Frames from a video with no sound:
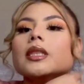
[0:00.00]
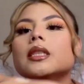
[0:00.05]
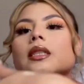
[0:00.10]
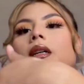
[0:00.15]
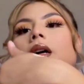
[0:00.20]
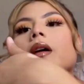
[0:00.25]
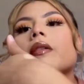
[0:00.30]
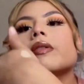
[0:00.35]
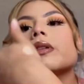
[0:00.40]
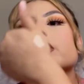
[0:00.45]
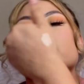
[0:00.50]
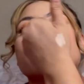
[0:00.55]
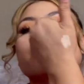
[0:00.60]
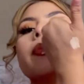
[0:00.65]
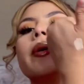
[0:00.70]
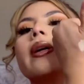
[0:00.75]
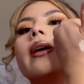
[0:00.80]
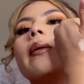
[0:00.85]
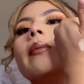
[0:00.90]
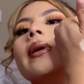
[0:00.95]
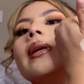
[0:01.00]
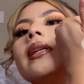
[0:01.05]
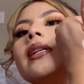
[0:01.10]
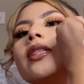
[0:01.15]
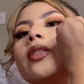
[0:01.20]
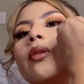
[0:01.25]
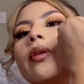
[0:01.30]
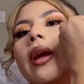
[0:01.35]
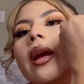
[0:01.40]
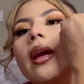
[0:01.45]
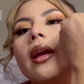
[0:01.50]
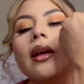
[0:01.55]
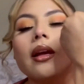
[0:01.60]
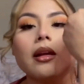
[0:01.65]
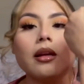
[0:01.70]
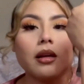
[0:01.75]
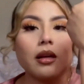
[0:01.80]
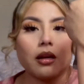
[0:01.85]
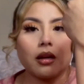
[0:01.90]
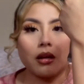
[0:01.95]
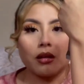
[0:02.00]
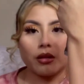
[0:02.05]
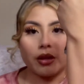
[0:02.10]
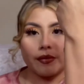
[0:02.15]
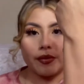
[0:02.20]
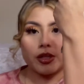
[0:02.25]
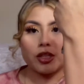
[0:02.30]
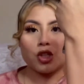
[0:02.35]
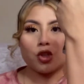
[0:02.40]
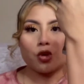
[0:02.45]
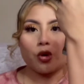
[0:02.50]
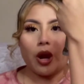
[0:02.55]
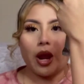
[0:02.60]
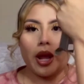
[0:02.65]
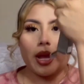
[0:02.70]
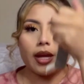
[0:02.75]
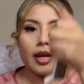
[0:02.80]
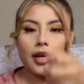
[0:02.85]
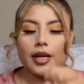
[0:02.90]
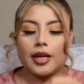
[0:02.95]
obviously. But I mean, it's okay, I'll give it a try.